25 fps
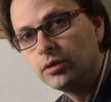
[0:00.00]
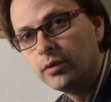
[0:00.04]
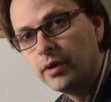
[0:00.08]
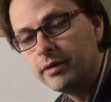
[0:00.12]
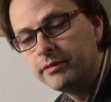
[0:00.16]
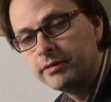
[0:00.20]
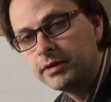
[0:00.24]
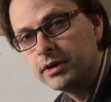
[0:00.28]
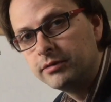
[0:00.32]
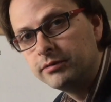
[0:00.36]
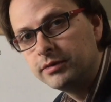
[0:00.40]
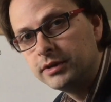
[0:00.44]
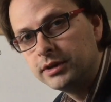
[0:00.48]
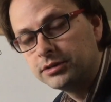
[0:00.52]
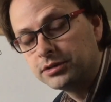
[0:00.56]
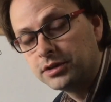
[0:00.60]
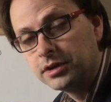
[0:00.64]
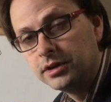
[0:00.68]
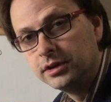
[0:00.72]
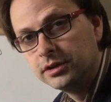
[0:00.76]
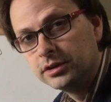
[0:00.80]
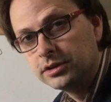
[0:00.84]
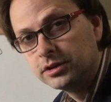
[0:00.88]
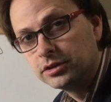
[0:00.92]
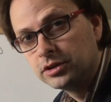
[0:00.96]
derivative is
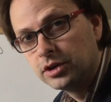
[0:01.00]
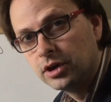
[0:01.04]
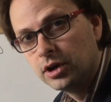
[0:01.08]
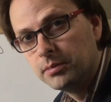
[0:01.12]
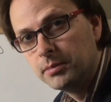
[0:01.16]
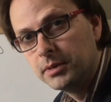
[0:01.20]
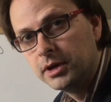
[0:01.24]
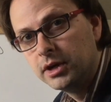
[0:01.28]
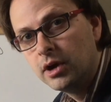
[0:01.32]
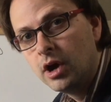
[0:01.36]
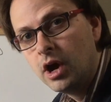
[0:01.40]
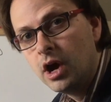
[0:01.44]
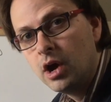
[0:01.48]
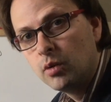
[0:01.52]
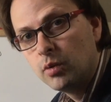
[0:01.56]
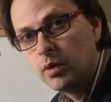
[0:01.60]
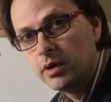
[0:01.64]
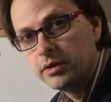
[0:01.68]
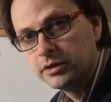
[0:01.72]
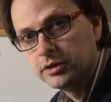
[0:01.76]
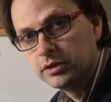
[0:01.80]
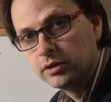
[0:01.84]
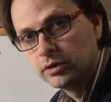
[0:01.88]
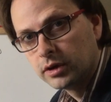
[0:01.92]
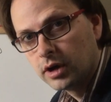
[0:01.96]
going to determine
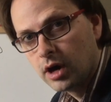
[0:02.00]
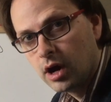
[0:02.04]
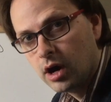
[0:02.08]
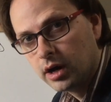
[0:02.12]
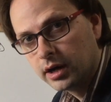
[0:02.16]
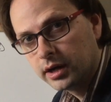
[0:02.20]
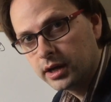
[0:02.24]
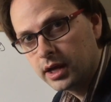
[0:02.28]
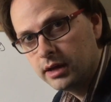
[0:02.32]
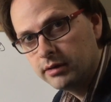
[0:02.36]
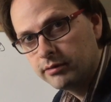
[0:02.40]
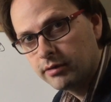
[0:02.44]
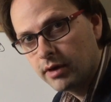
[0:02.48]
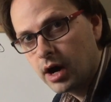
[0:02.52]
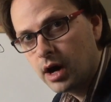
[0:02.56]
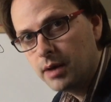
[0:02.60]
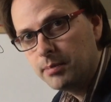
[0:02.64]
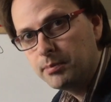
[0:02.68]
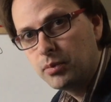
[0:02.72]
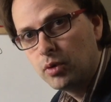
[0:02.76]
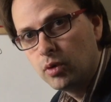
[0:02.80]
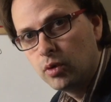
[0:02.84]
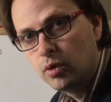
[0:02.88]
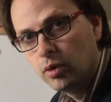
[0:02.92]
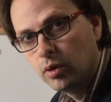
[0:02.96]
whether you're concave
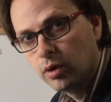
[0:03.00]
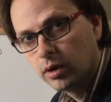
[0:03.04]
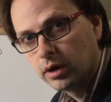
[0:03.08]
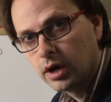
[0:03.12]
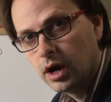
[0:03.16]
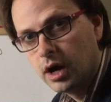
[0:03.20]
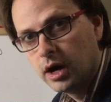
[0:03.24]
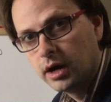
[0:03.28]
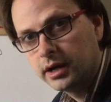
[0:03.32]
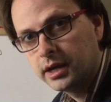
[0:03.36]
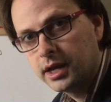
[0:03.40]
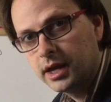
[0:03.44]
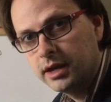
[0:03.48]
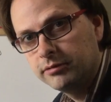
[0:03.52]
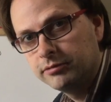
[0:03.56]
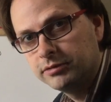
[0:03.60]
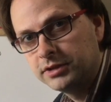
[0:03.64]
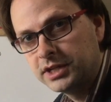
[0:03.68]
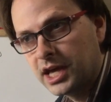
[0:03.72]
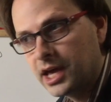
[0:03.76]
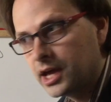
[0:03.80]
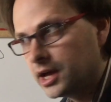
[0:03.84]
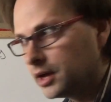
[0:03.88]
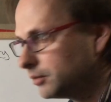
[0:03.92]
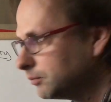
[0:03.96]
up or concave
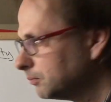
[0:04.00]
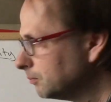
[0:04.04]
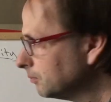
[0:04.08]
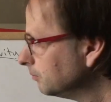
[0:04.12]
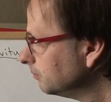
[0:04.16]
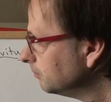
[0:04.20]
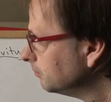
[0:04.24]
down.